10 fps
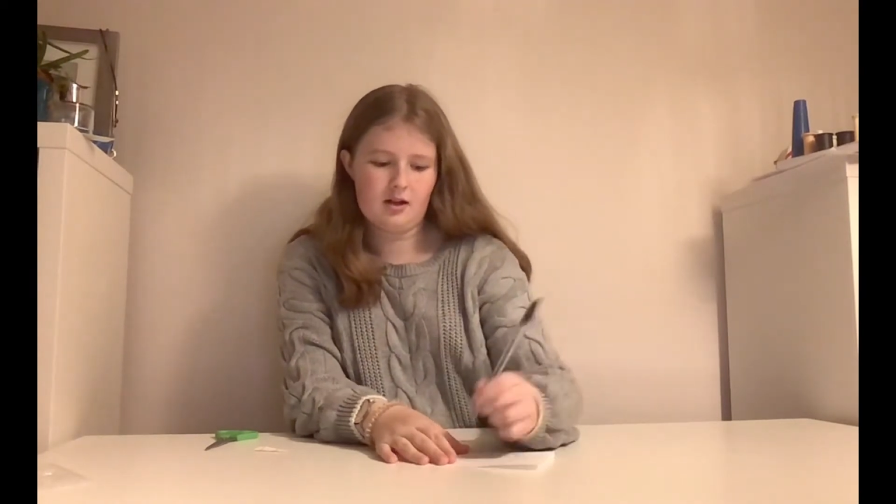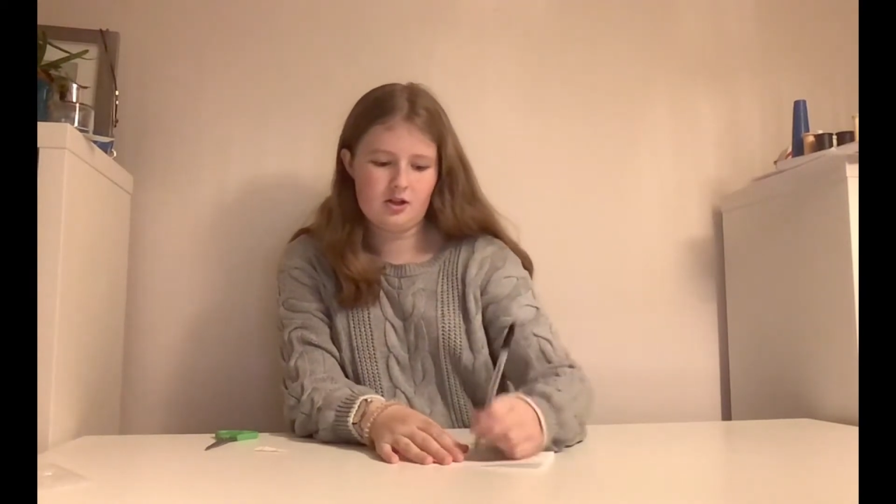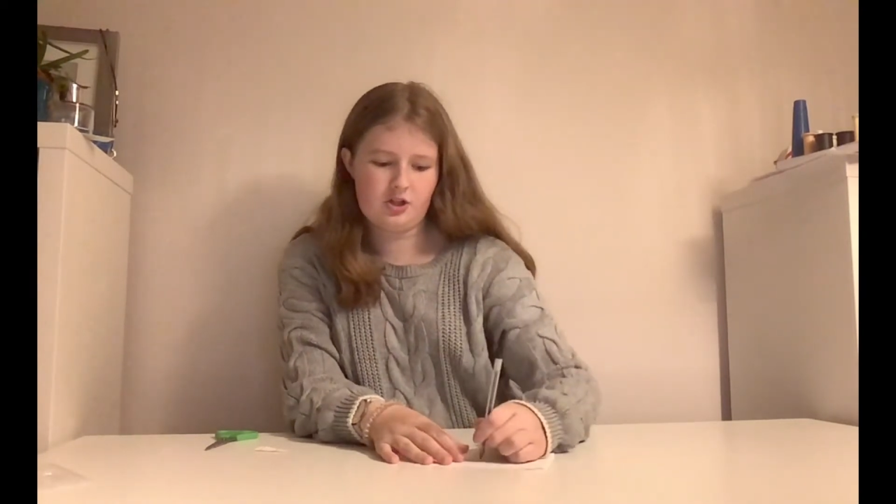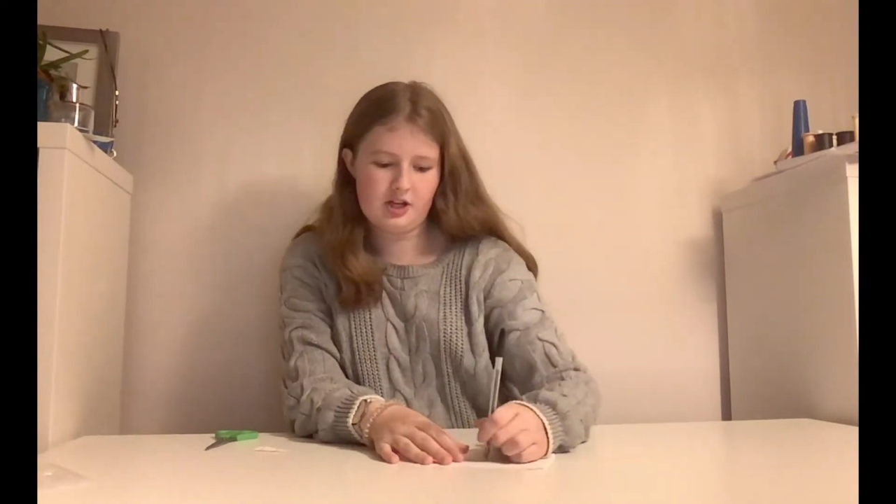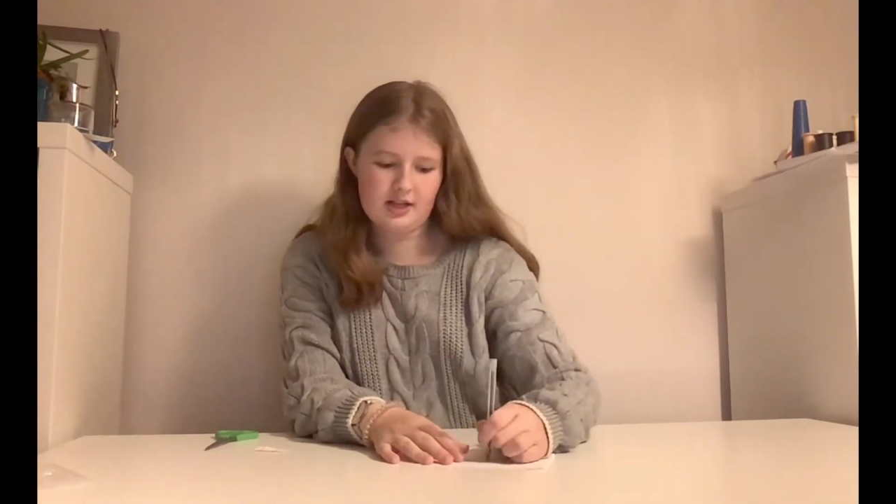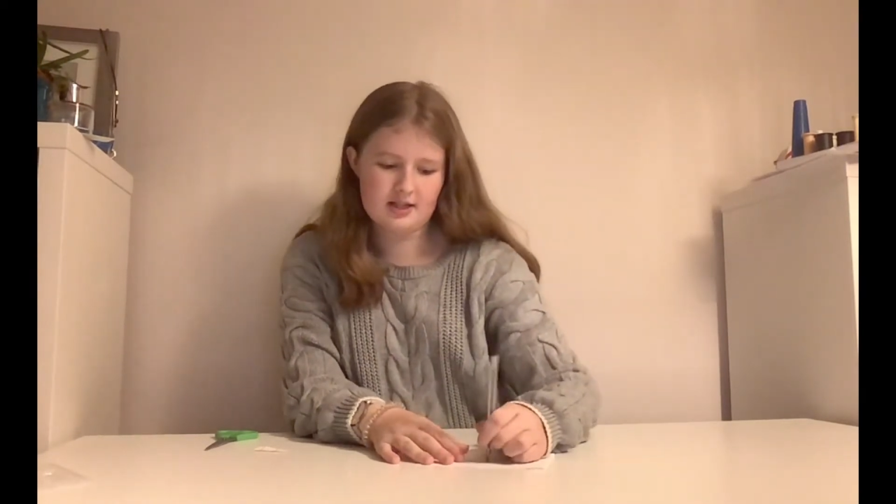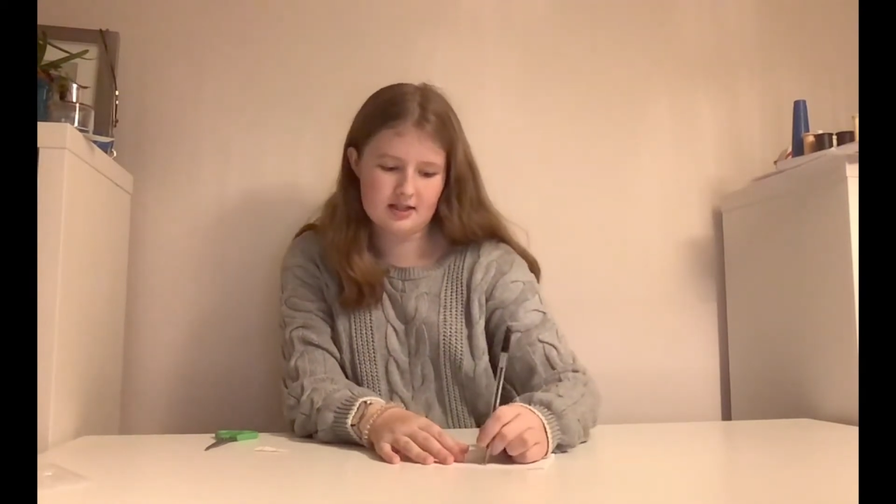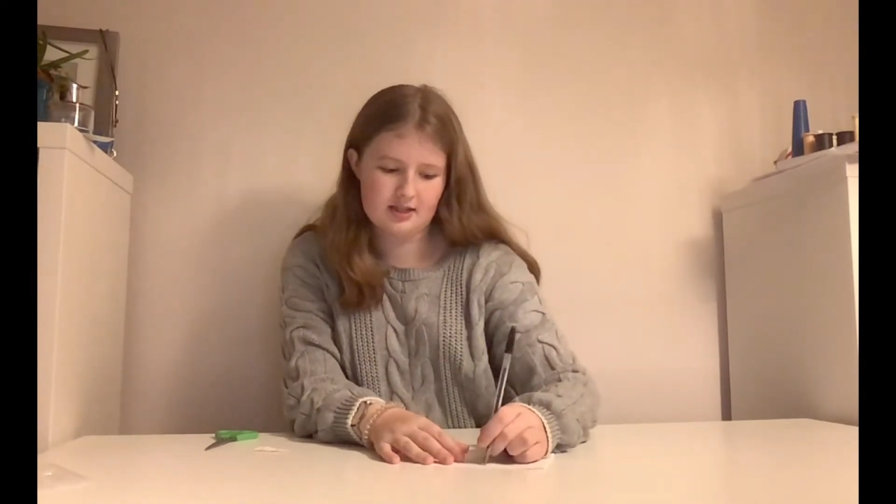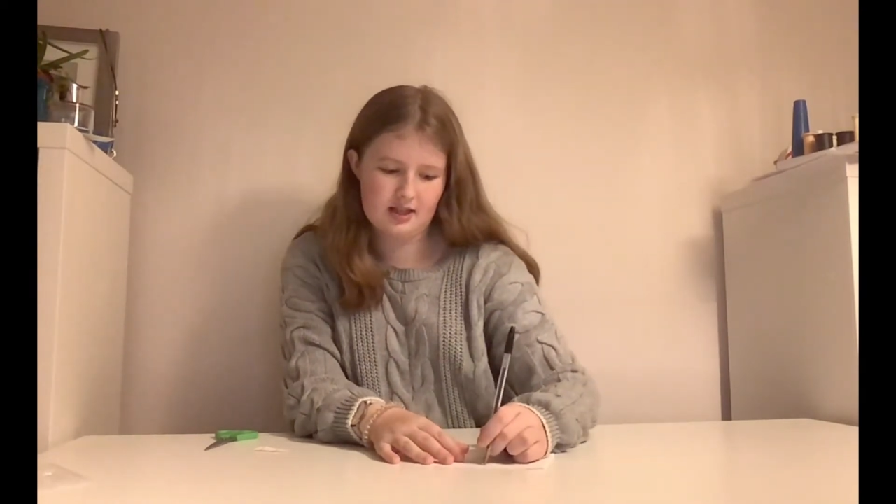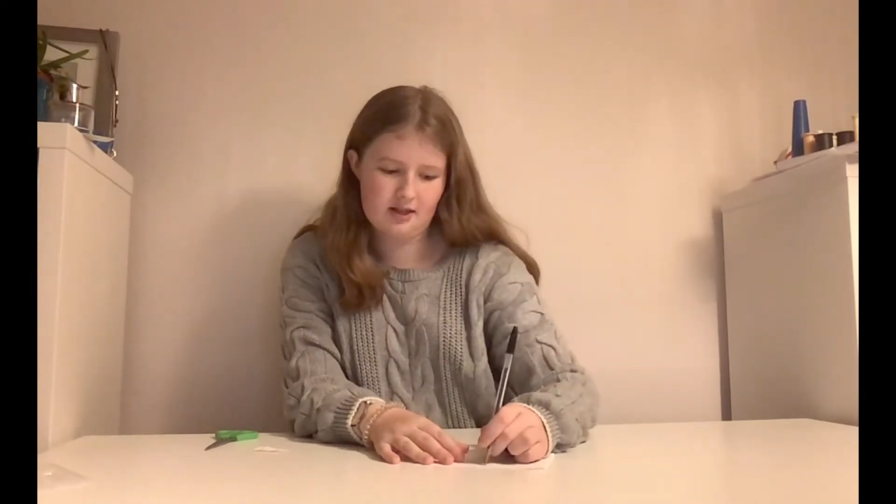Jesus
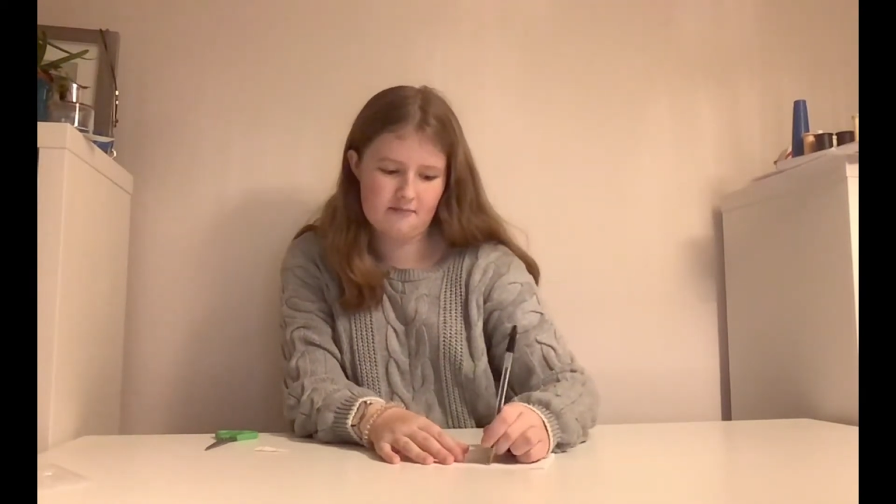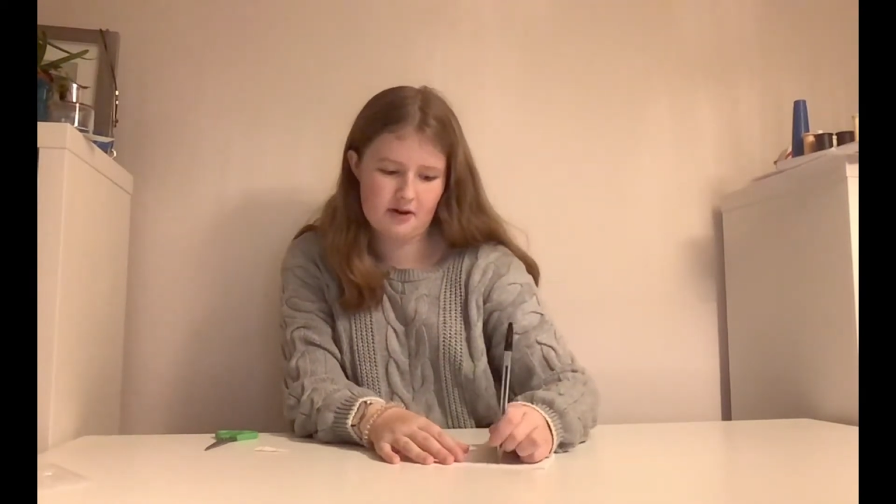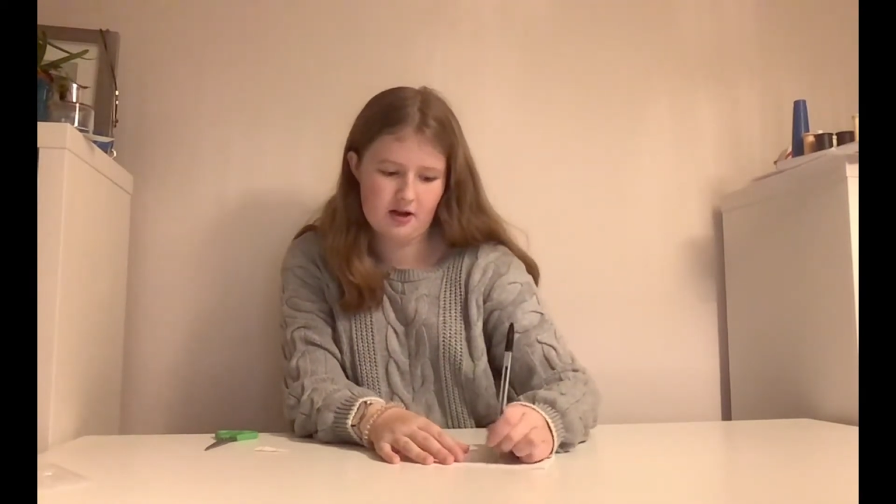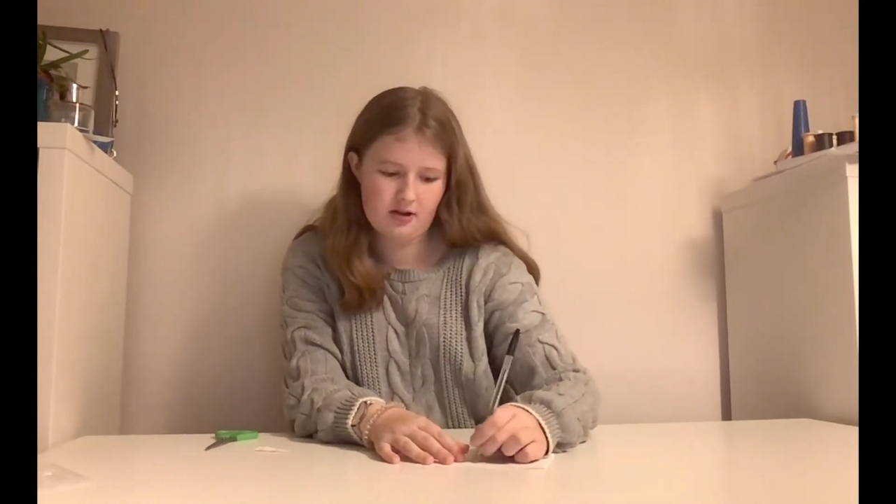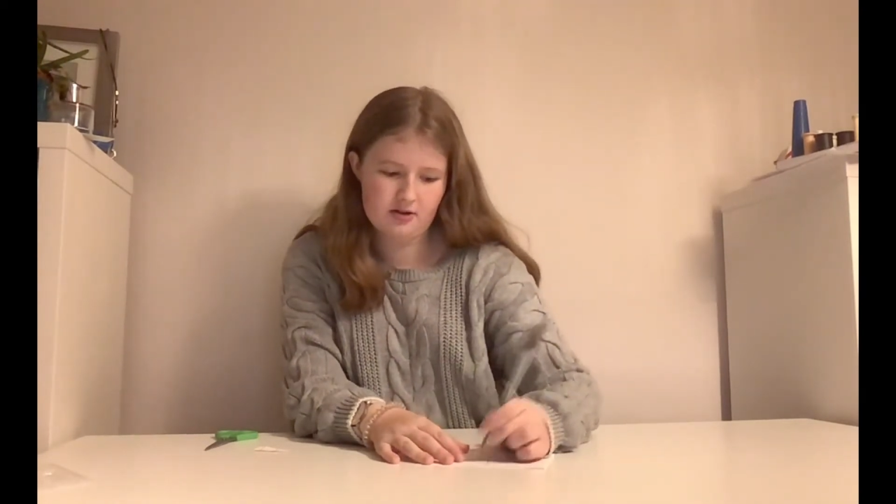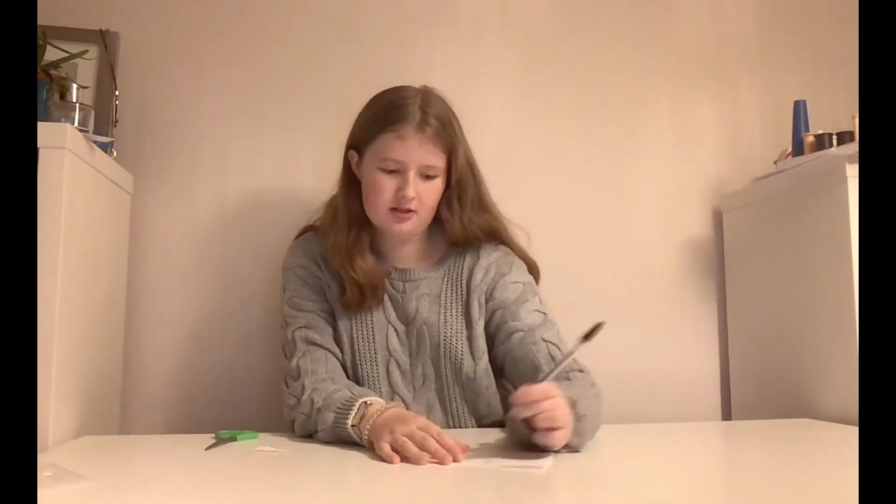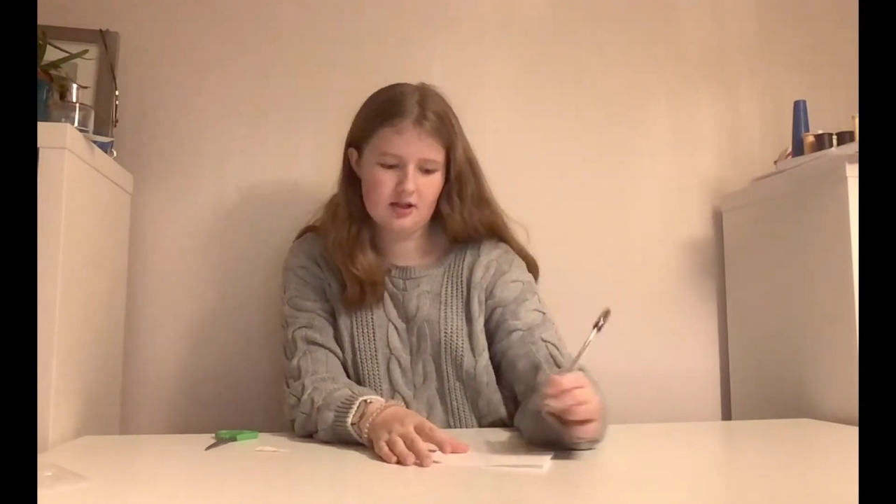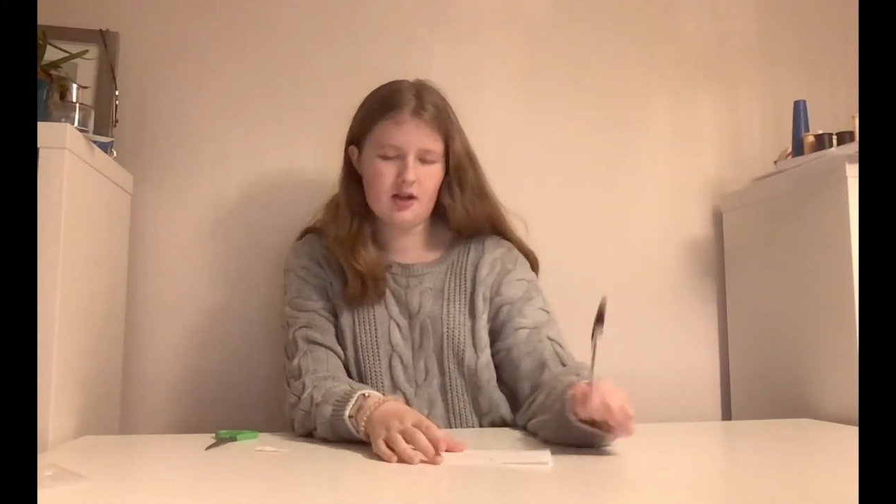in the boat